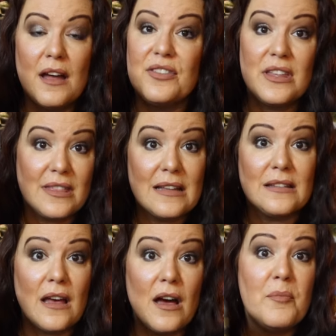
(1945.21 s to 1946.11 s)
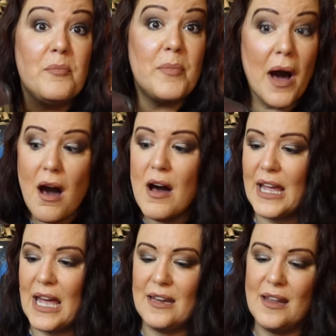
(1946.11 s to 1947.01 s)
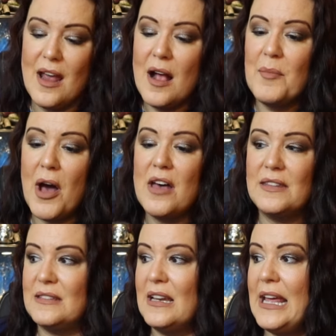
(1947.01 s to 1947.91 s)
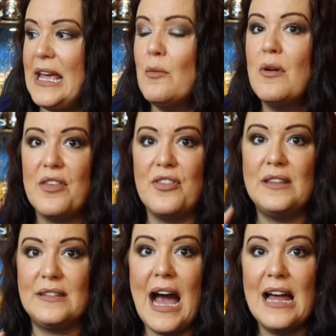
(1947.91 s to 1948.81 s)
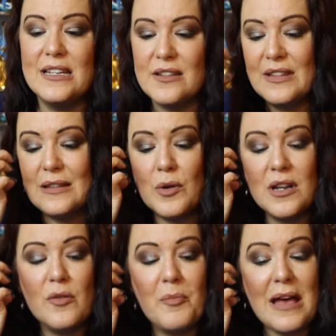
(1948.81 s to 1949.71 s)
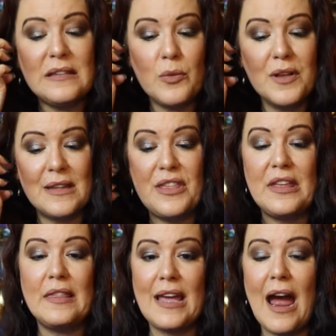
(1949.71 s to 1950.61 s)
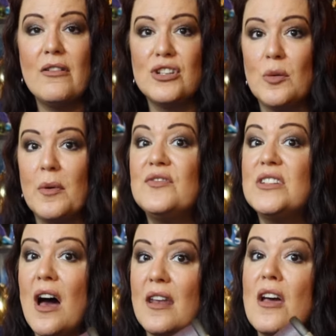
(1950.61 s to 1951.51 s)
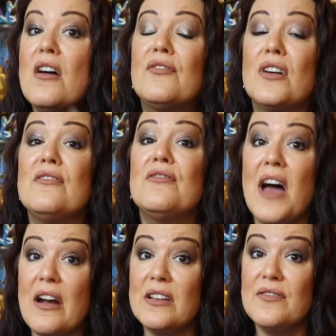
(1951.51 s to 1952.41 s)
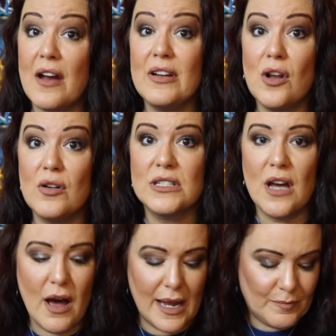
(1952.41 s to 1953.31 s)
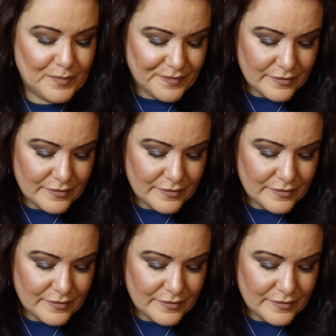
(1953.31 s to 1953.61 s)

I think that's a bargain, personally, with this calendar. This is one of the best ones I think the Carat Shop have done for a very, very long time.